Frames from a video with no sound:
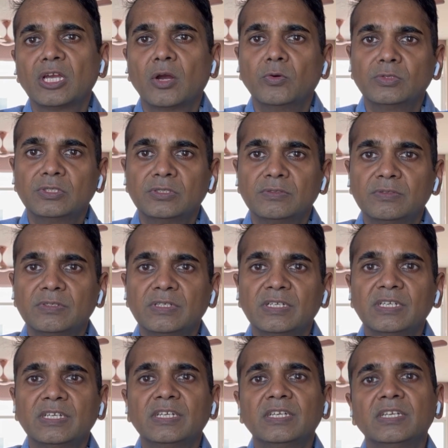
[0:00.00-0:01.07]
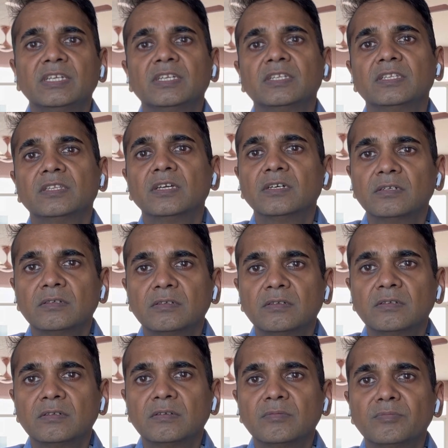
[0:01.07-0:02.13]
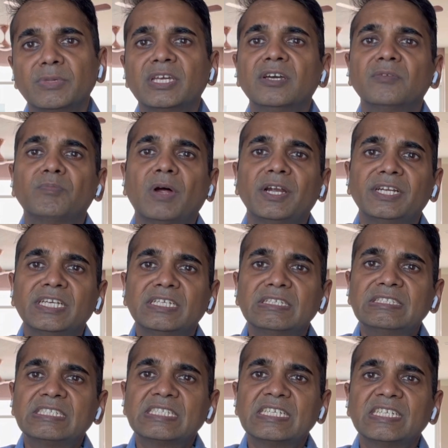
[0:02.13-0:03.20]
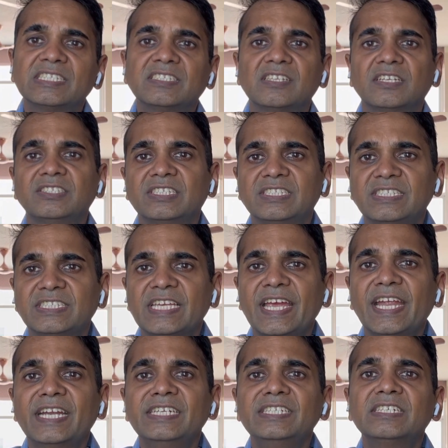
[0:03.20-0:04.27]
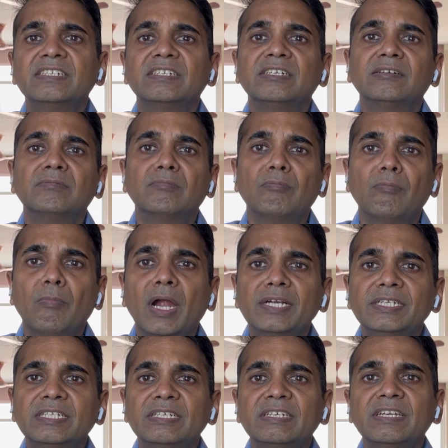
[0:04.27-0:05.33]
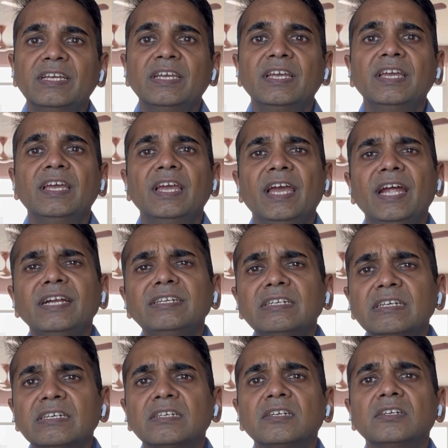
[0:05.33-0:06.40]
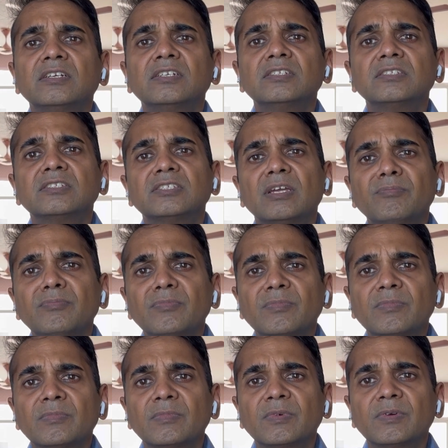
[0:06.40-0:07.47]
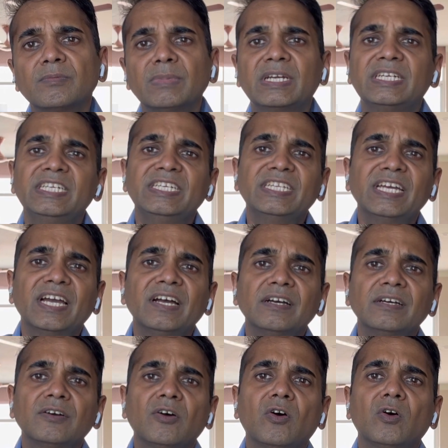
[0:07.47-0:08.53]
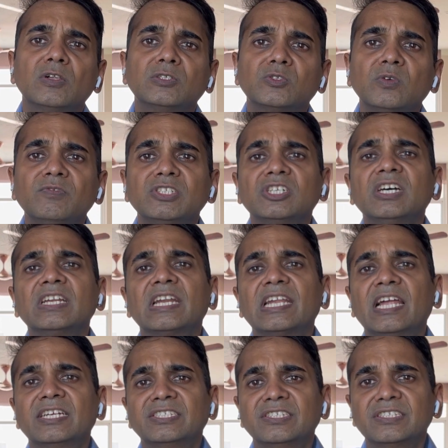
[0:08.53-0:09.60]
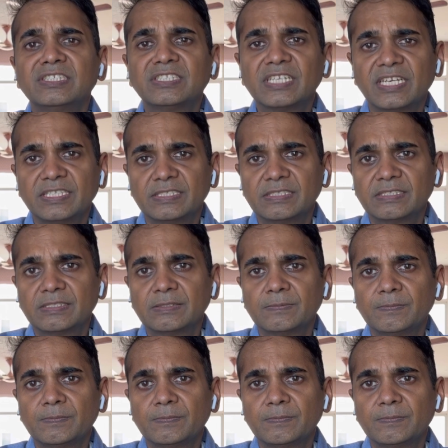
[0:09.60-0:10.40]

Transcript: out the bigger particles such as sand, mud, and some bacteria also which are larger in size.